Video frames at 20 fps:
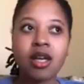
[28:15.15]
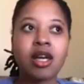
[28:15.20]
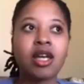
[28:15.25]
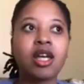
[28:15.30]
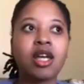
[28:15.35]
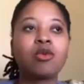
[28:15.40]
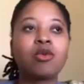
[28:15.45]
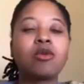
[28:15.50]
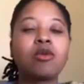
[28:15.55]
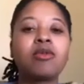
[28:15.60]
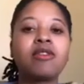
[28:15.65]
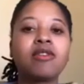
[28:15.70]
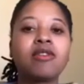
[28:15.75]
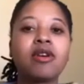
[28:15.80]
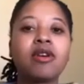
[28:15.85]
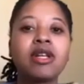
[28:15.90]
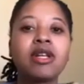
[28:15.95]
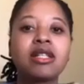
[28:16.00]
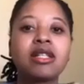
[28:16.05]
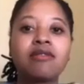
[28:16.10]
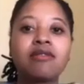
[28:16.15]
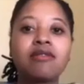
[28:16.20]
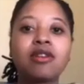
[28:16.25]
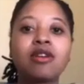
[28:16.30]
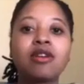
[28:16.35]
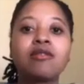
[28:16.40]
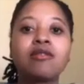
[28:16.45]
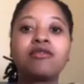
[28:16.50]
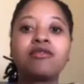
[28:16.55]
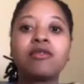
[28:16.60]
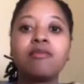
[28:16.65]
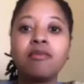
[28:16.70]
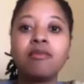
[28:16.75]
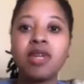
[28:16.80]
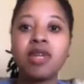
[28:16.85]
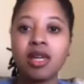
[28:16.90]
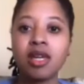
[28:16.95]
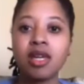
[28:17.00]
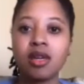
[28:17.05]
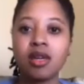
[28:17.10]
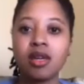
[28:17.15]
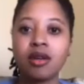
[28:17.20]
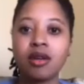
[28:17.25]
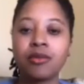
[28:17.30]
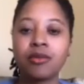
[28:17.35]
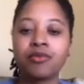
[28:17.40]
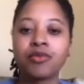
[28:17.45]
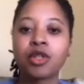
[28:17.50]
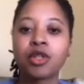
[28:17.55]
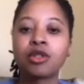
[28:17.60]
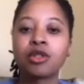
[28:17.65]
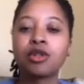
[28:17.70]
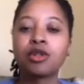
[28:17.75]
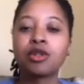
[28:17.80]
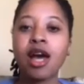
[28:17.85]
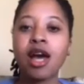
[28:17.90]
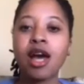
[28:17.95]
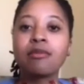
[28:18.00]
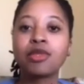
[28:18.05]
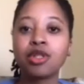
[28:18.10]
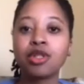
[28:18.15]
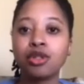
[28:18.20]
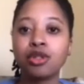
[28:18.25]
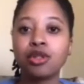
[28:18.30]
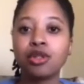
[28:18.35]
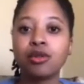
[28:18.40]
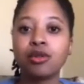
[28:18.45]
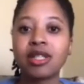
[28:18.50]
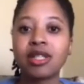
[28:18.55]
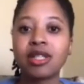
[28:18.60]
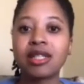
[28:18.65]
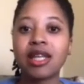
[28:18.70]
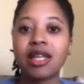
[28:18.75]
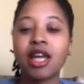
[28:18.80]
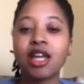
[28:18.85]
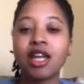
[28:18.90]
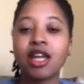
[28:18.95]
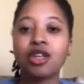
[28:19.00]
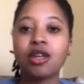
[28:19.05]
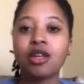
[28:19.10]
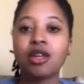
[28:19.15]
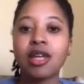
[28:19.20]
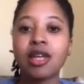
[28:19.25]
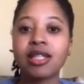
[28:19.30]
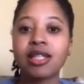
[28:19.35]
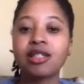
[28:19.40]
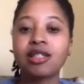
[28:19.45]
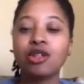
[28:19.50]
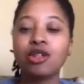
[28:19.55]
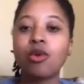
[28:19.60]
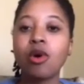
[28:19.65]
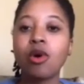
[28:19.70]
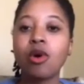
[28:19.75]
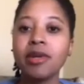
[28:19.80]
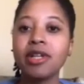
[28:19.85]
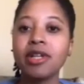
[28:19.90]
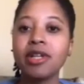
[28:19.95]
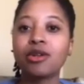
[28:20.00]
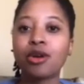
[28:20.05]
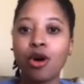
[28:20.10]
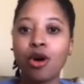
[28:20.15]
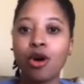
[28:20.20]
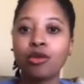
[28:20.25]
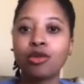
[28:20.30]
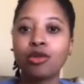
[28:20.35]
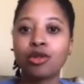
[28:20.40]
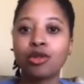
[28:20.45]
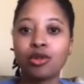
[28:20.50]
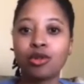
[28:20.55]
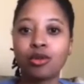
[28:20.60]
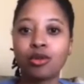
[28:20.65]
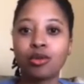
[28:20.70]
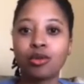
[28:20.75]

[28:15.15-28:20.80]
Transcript: It would be very difficult for me to come to you and say, yes, you want me to coach you,